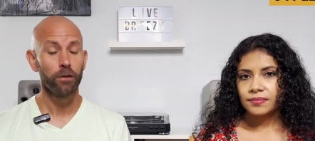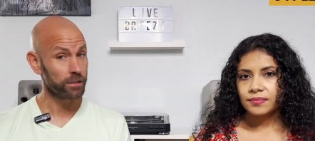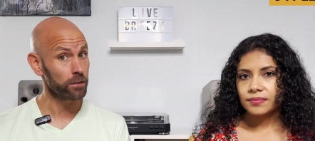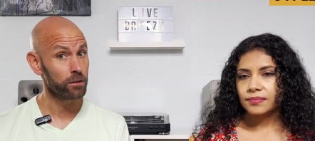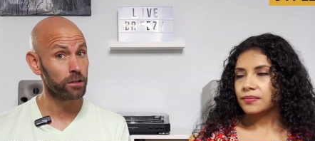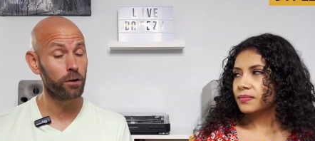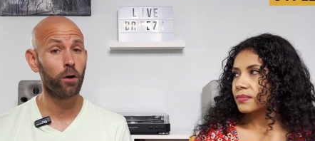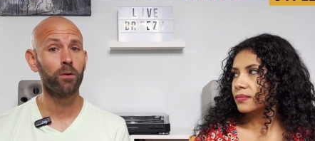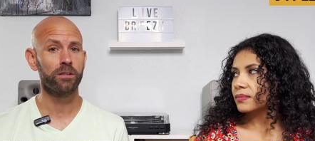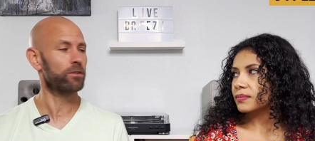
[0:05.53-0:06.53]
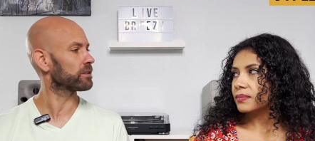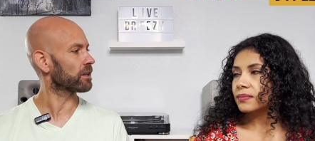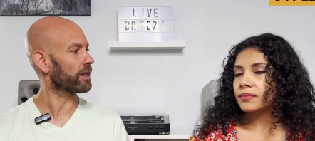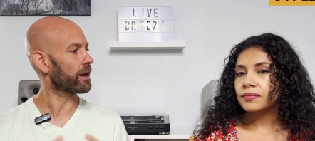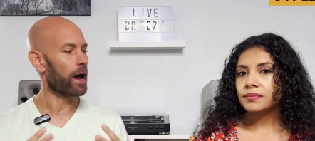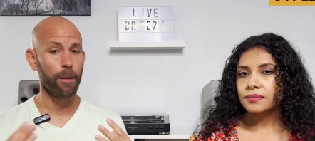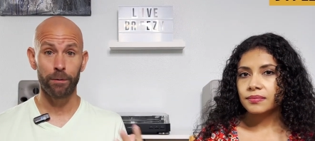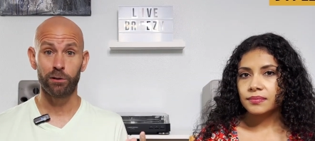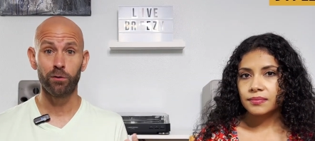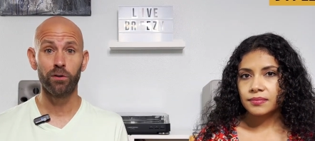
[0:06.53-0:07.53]
Speaker 1: First thing you need to know is there is a lot of
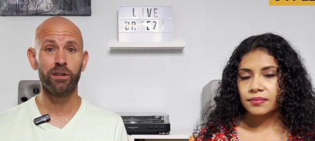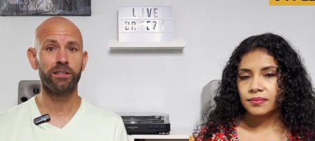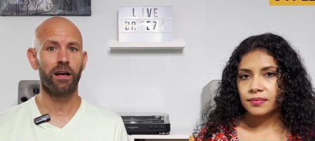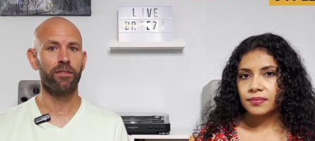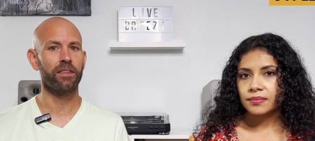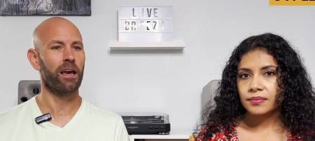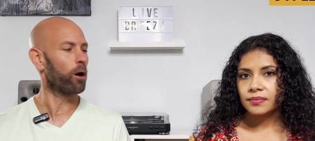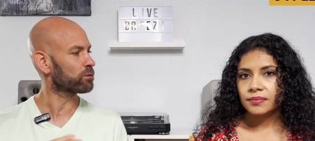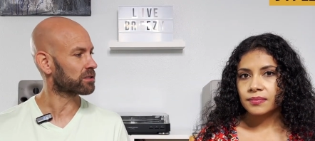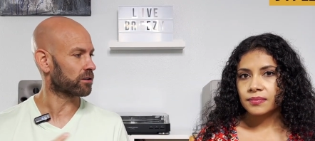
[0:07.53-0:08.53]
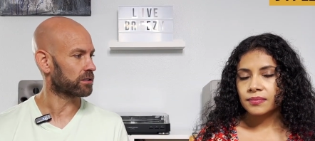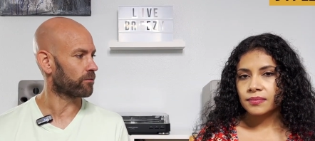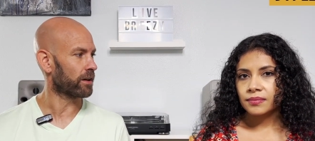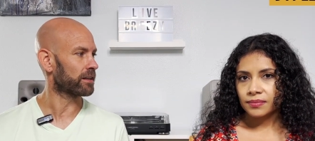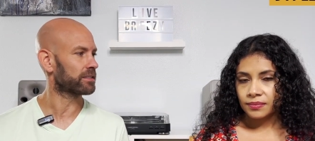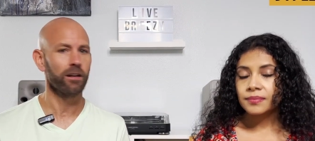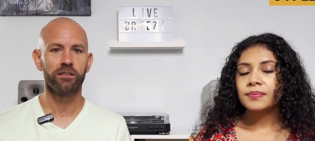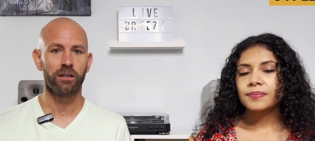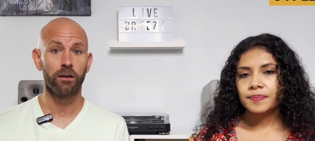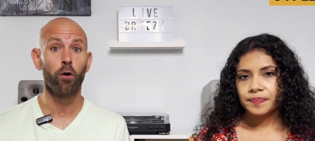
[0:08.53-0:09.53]
opportunities on the outskirts of Venice that are
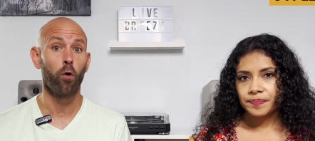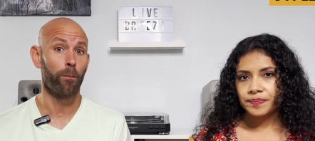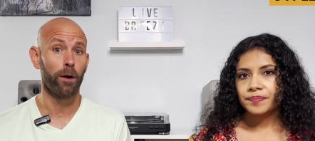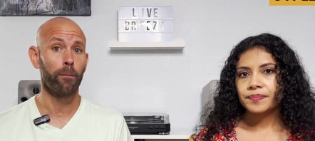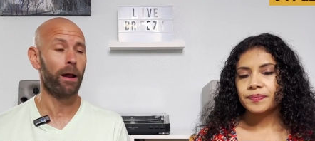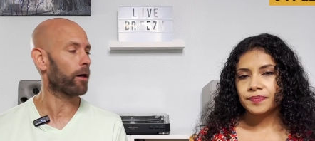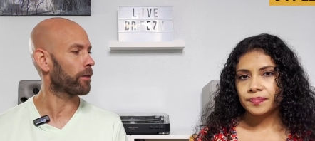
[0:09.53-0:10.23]
starting to open up now